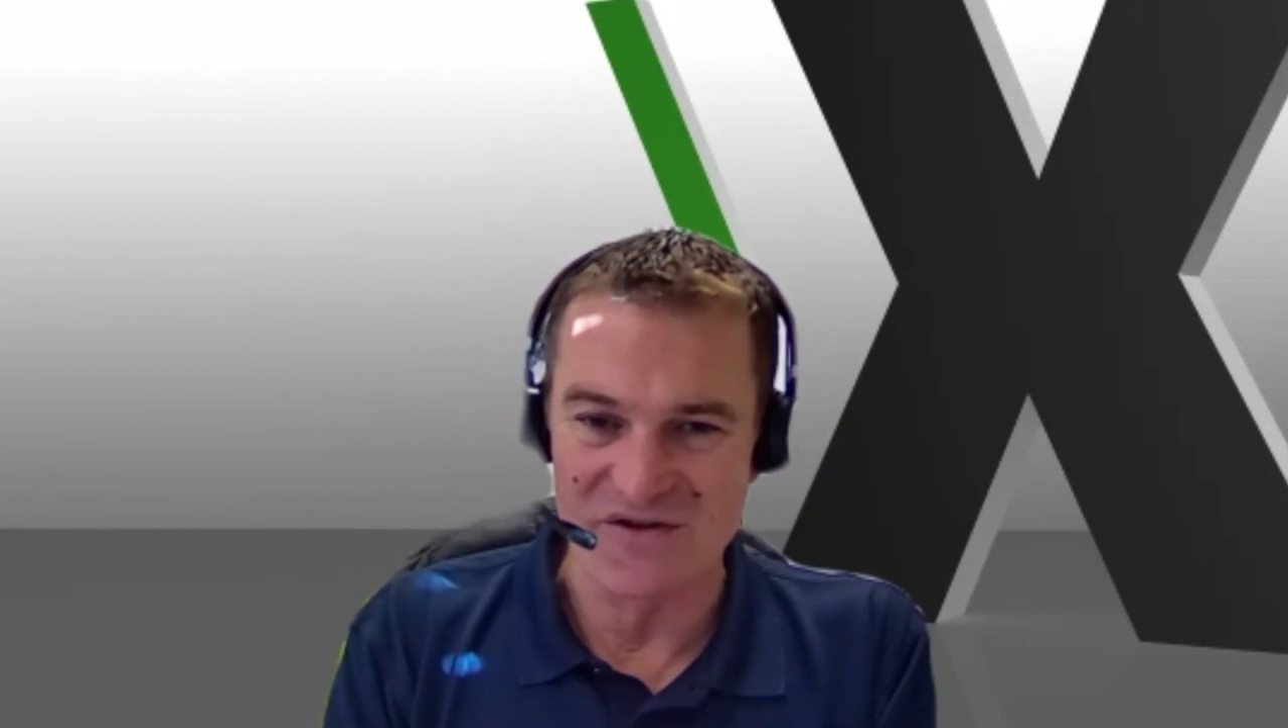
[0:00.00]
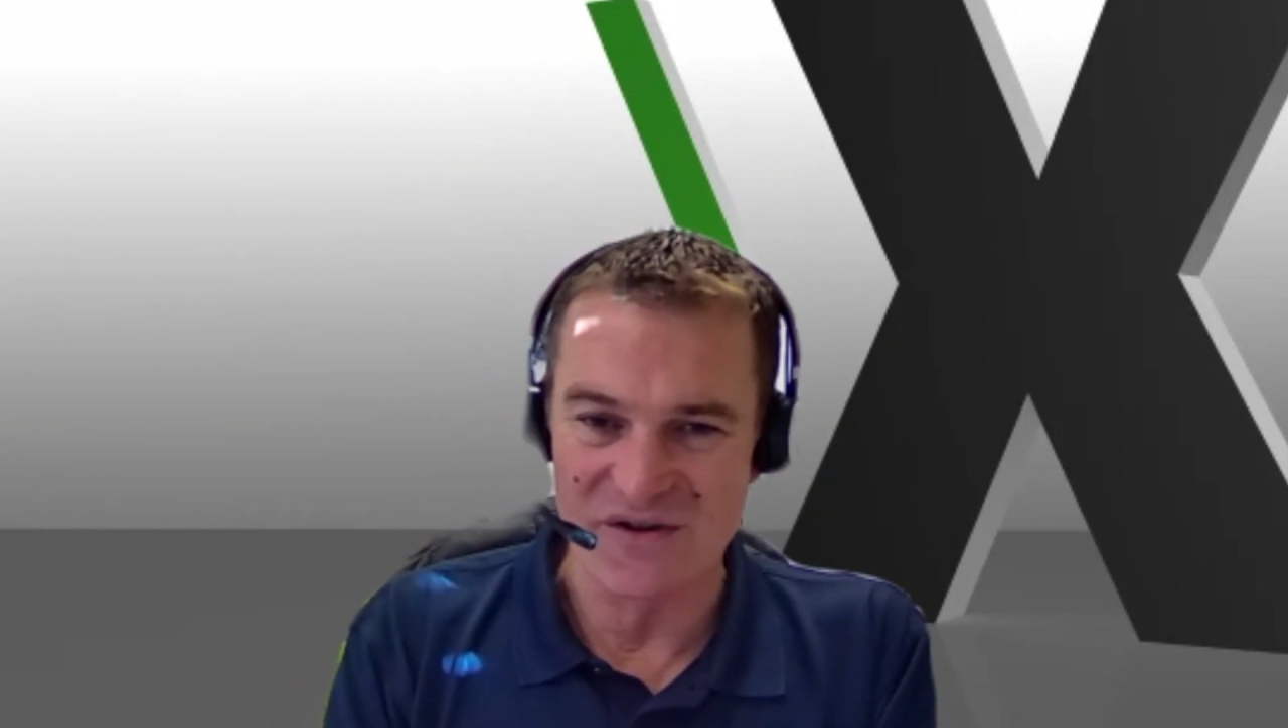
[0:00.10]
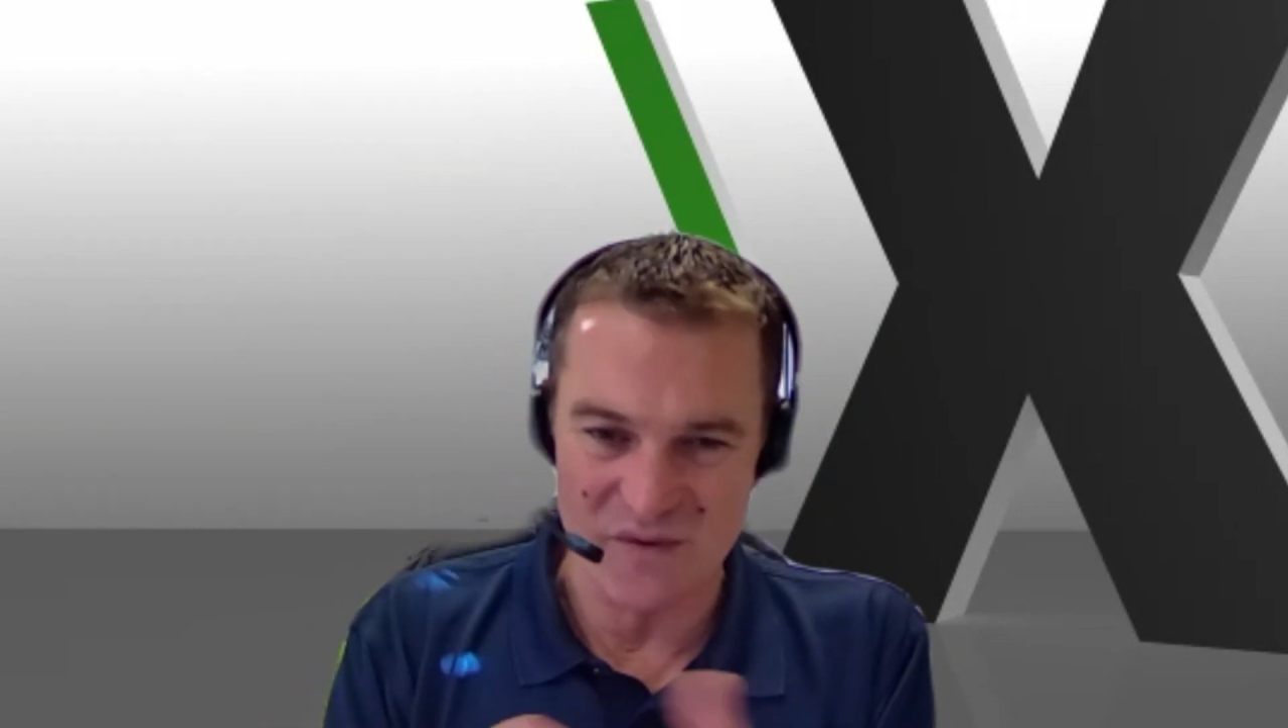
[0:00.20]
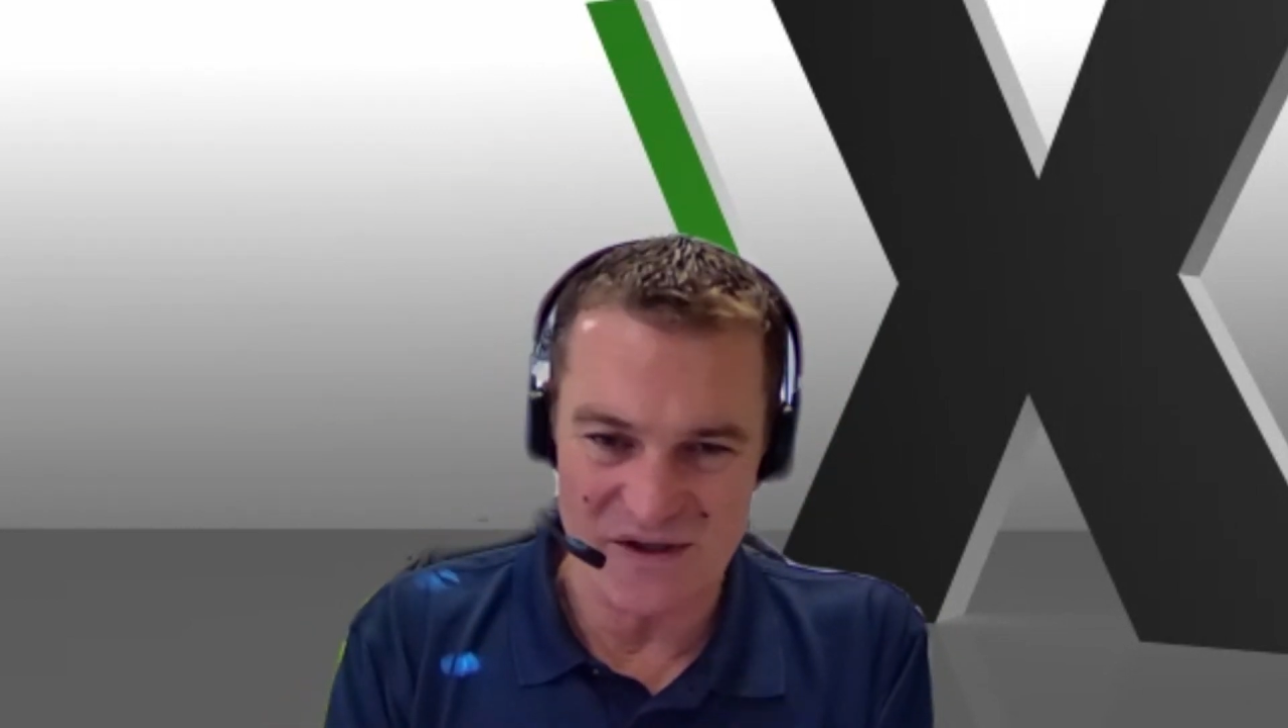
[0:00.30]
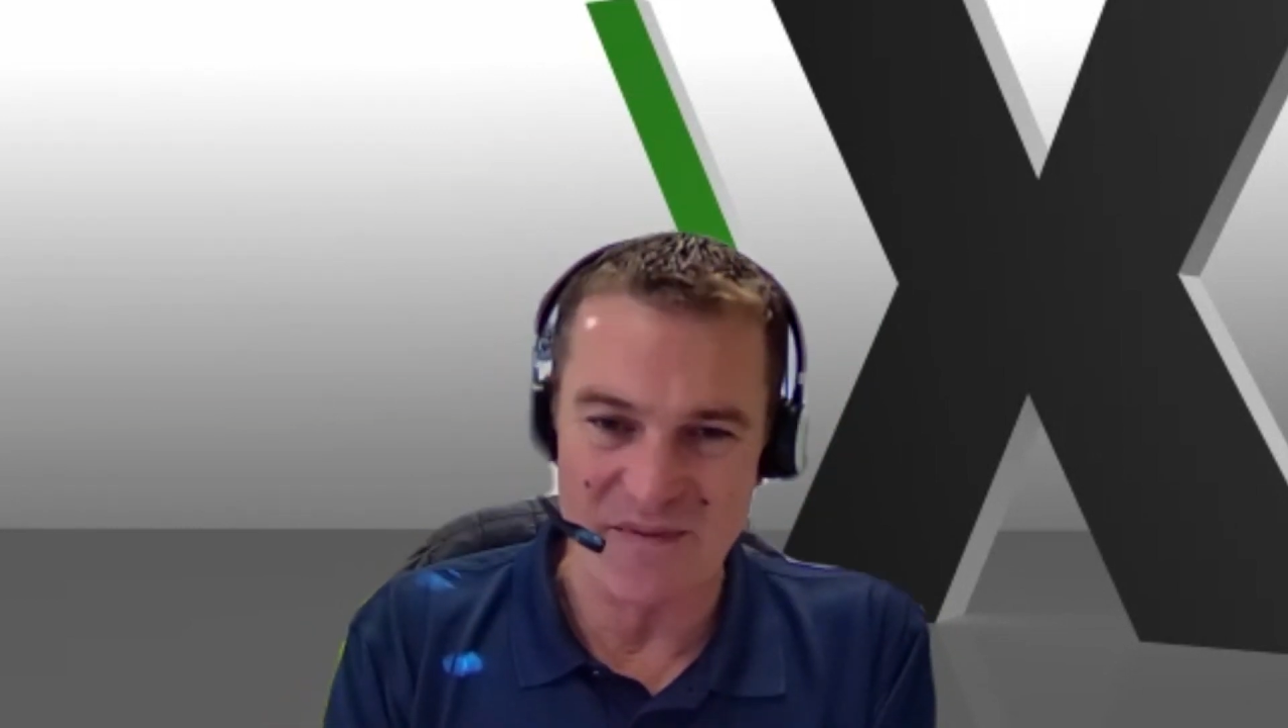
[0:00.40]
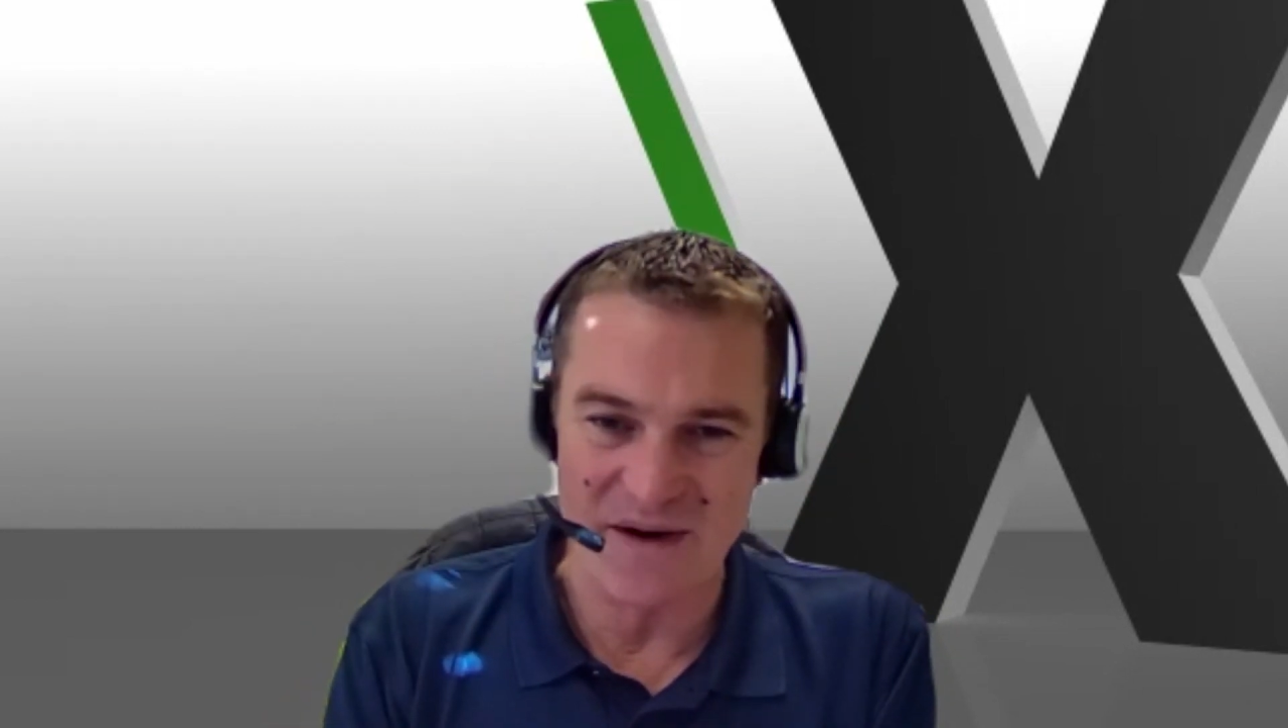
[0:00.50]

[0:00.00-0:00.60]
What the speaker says: should a wheel